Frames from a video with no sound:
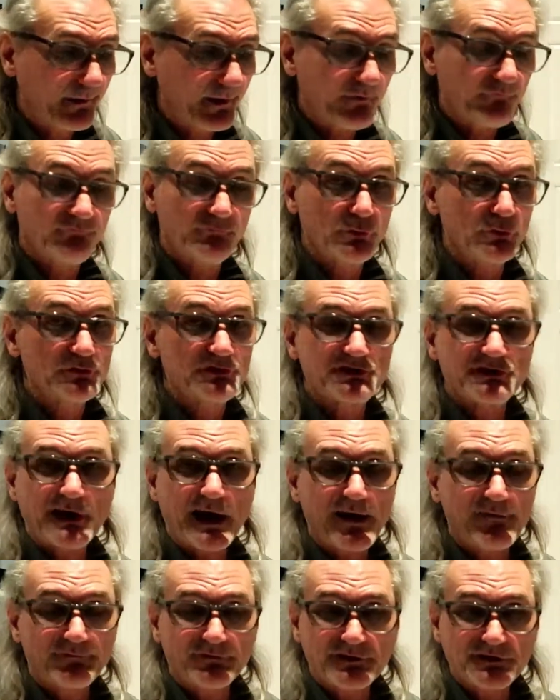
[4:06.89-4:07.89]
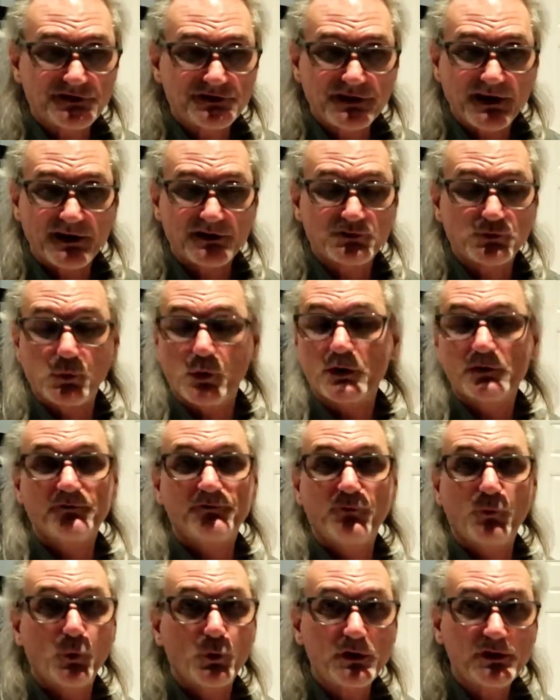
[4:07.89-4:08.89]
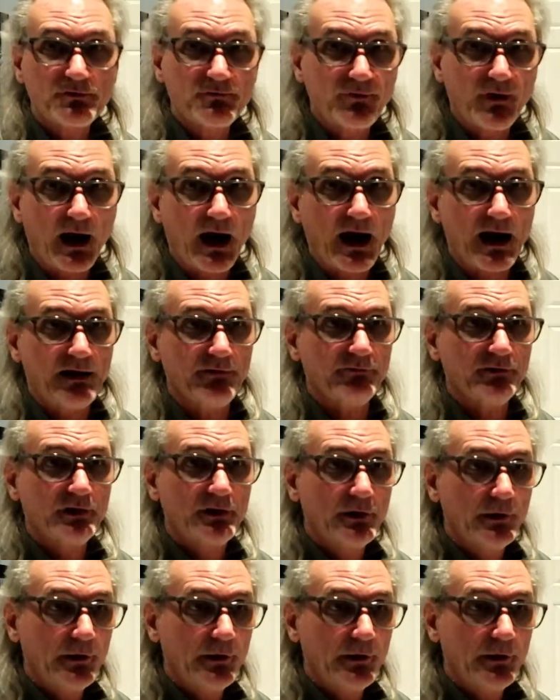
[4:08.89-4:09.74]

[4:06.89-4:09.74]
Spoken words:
And food safety says 145.